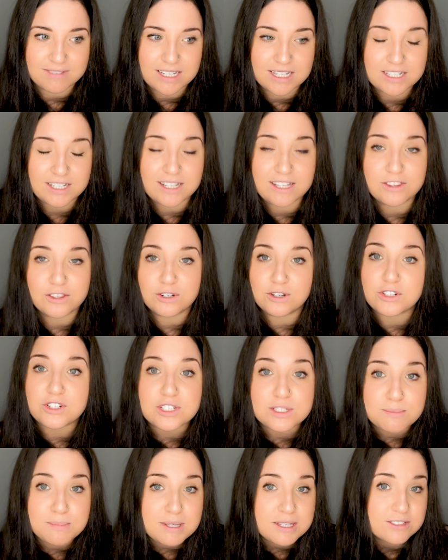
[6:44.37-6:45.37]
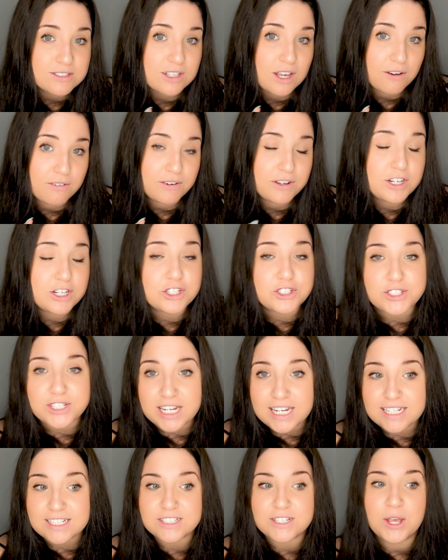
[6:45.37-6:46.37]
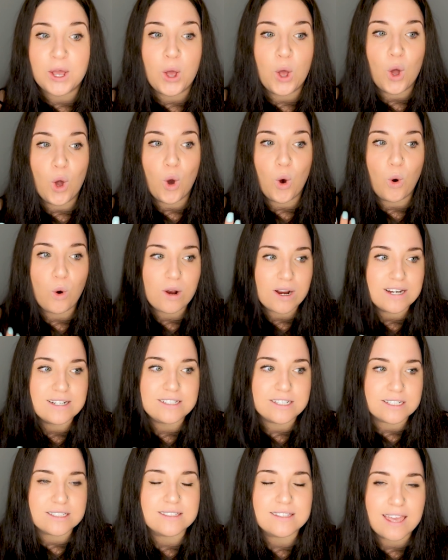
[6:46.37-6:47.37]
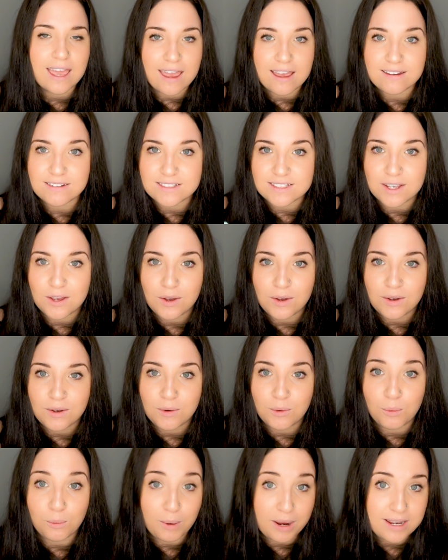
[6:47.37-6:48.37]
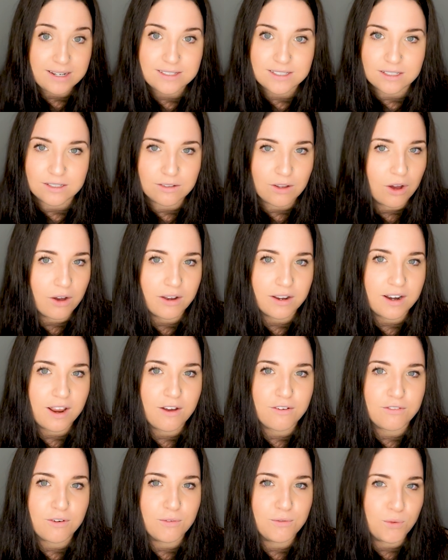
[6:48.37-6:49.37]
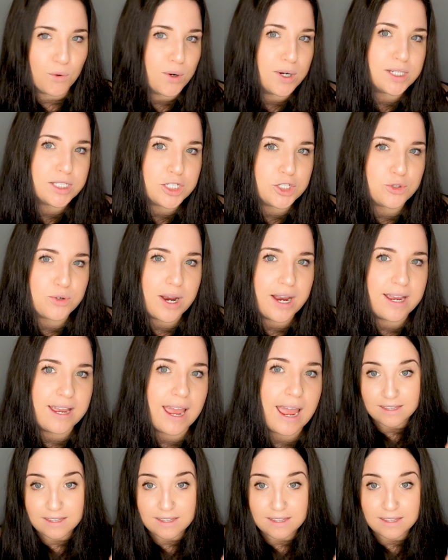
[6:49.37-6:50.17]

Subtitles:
It either just peels off in a sheet or I just can't wait long enough for it to dry.